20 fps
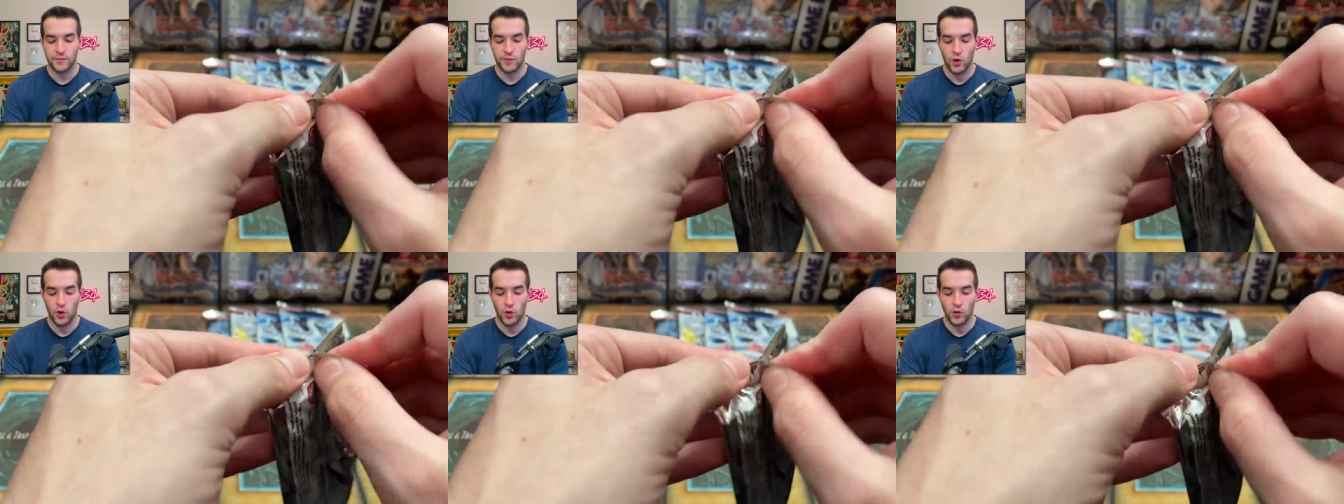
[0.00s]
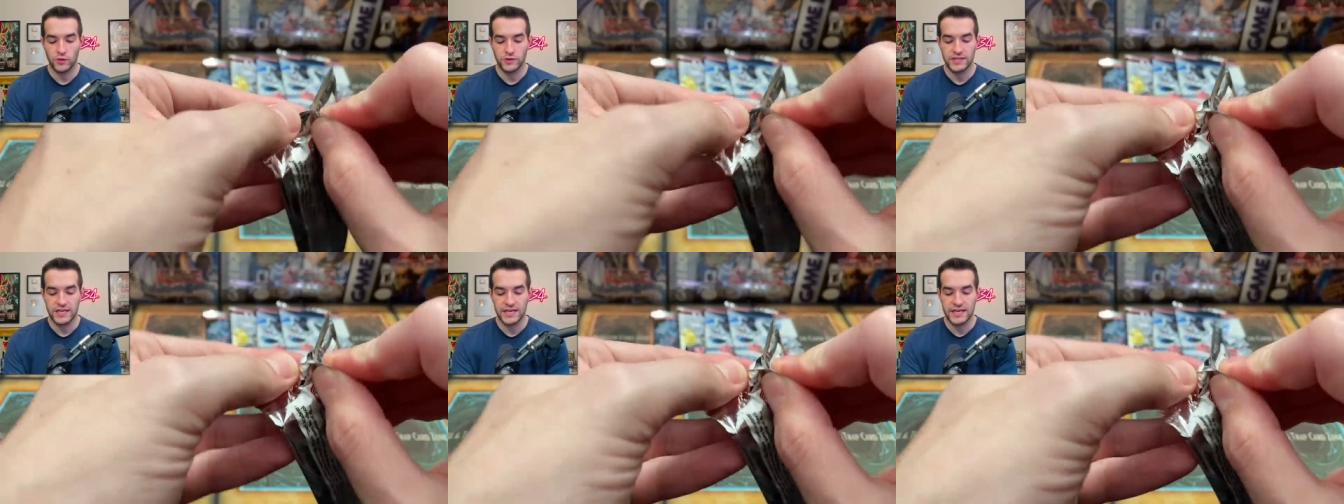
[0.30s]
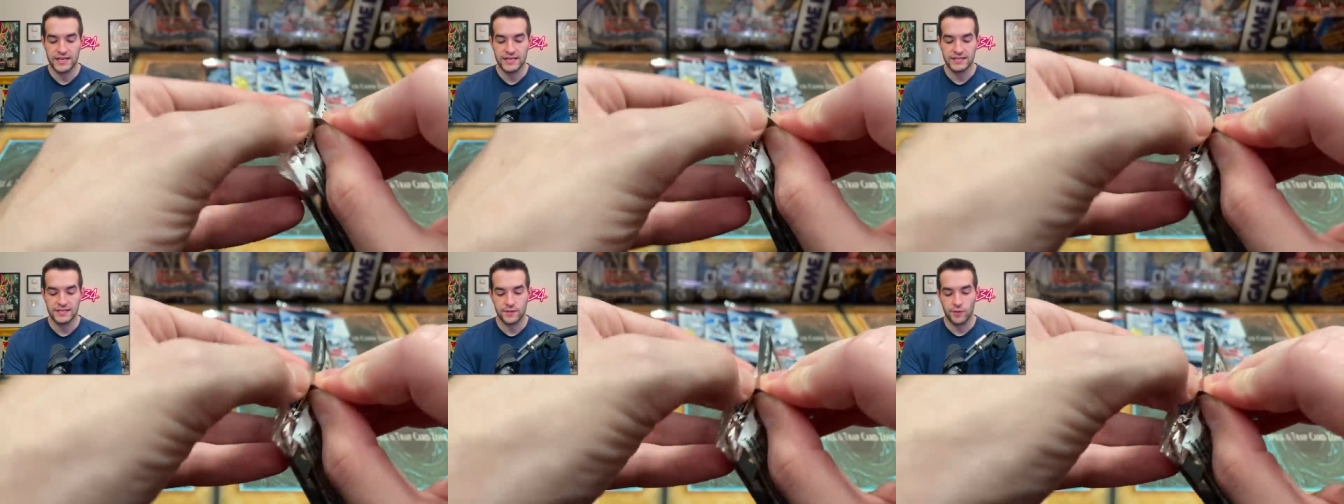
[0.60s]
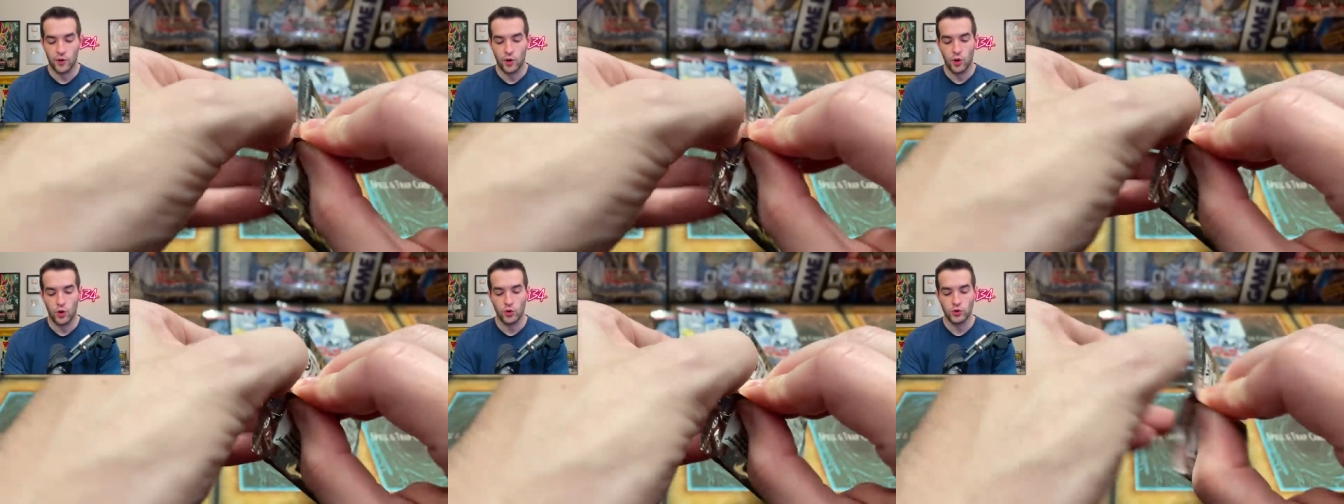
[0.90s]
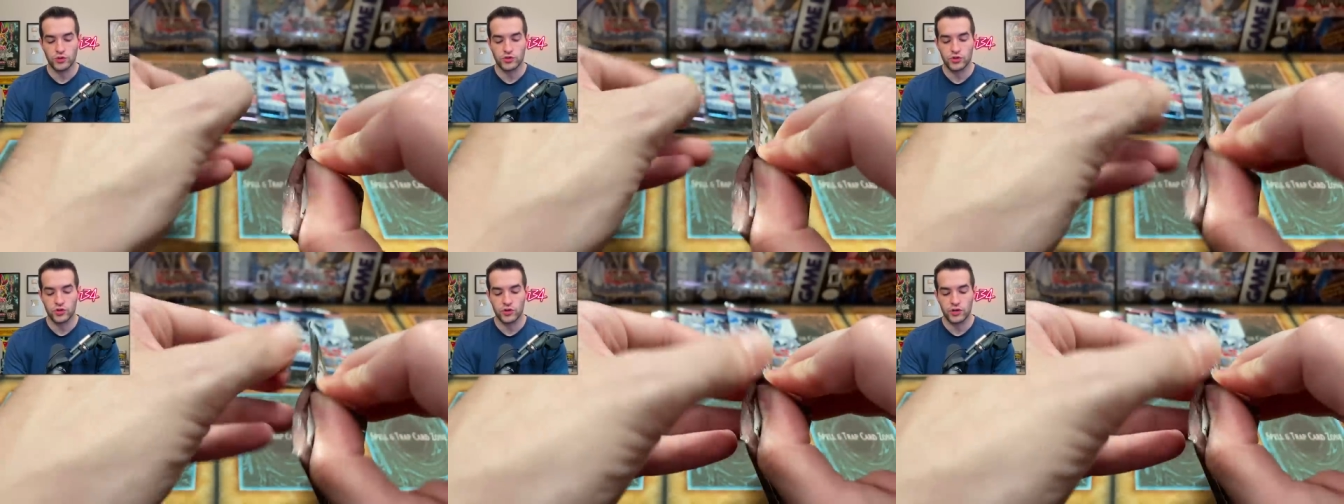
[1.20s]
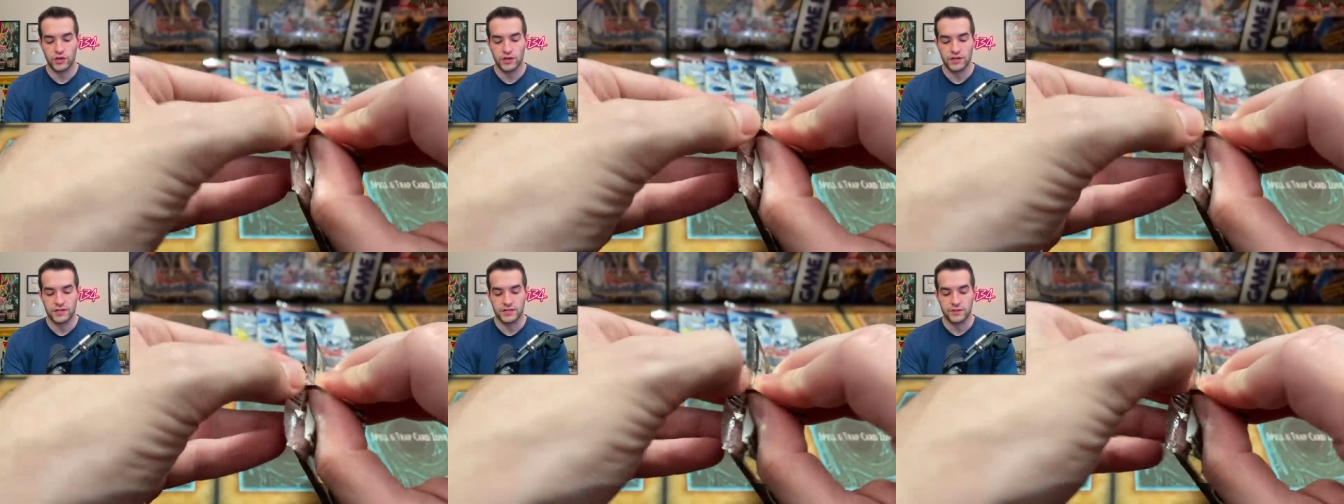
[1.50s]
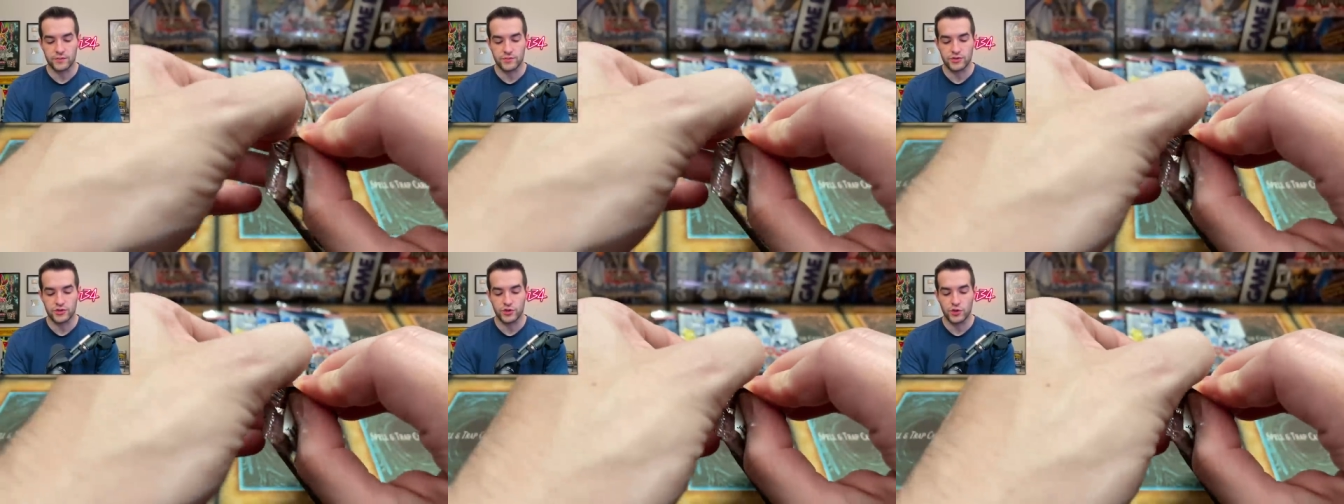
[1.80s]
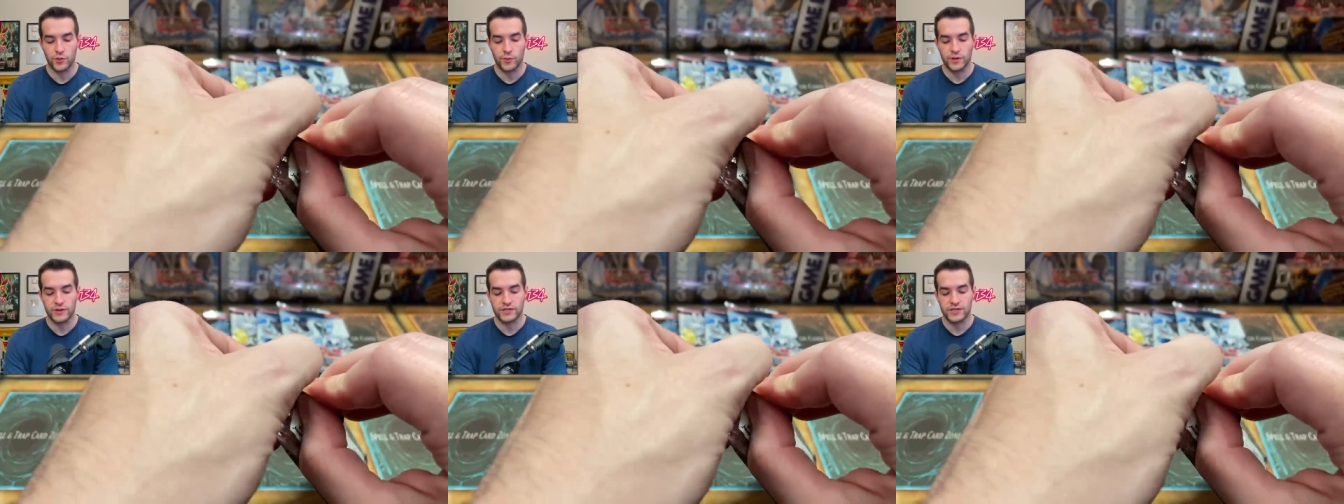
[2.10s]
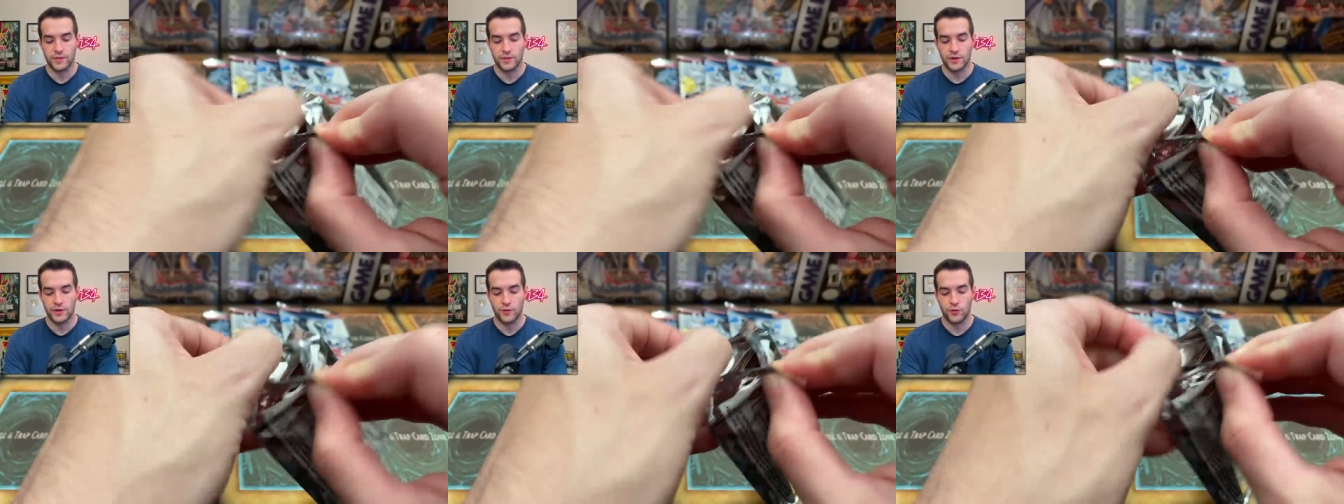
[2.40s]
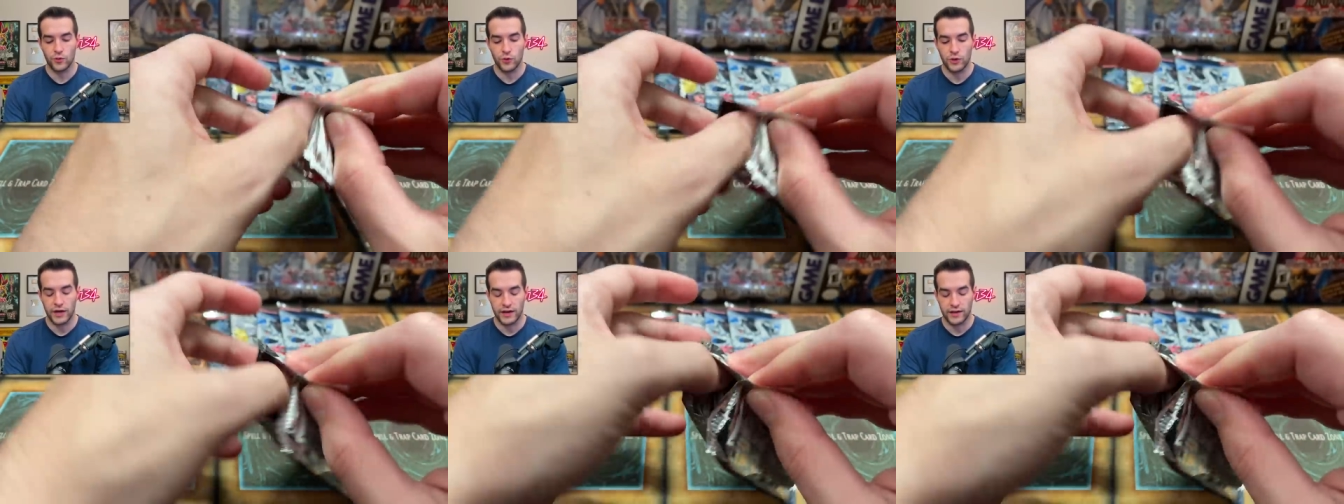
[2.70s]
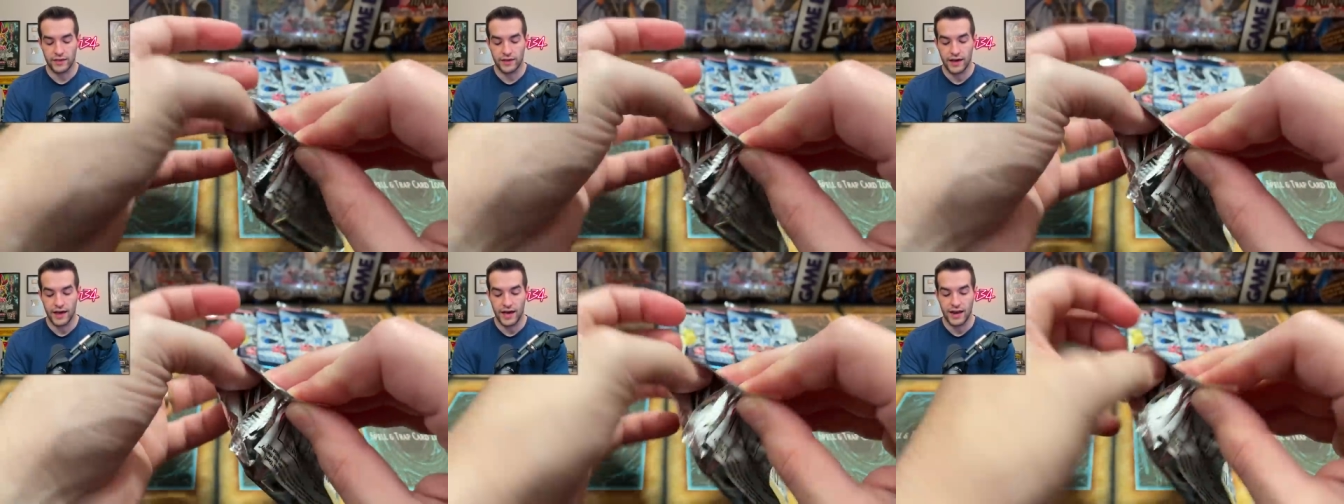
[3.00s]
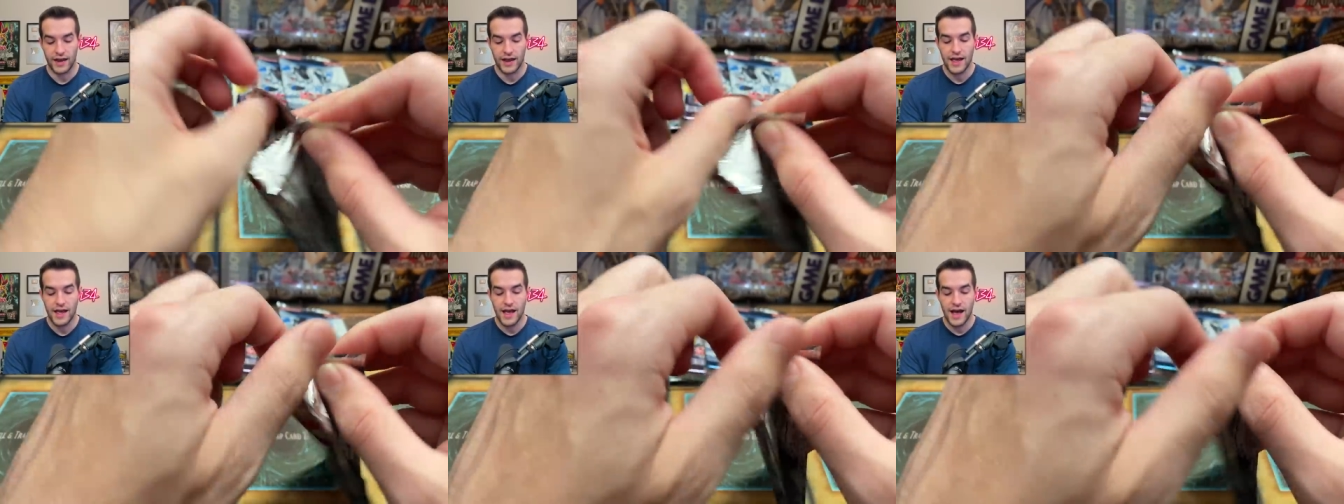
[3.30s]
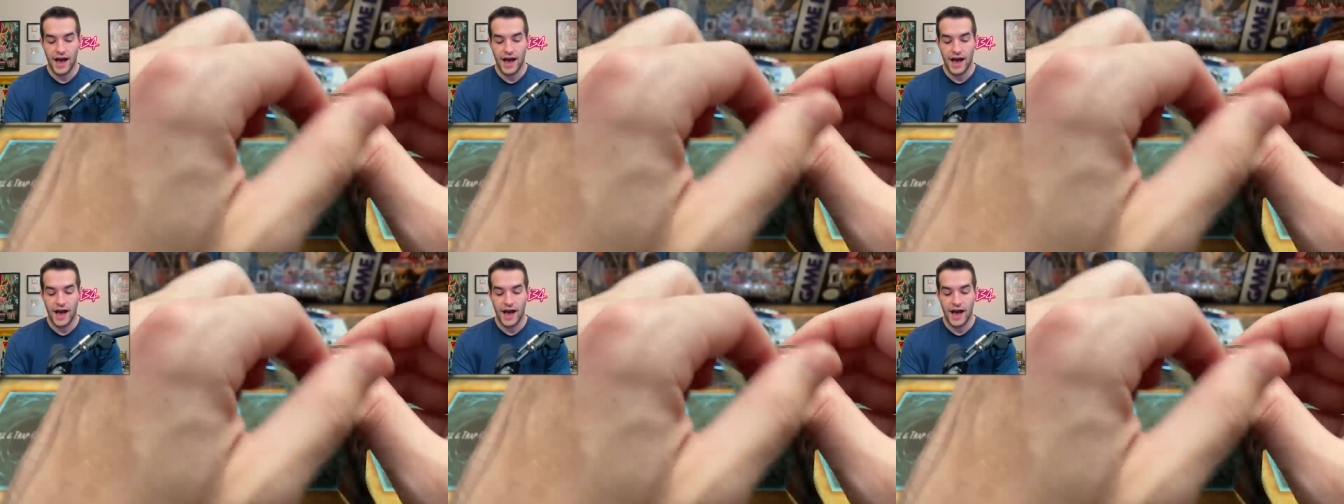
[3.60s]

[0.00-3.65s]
ultis, some ultras, some super, something cool like that.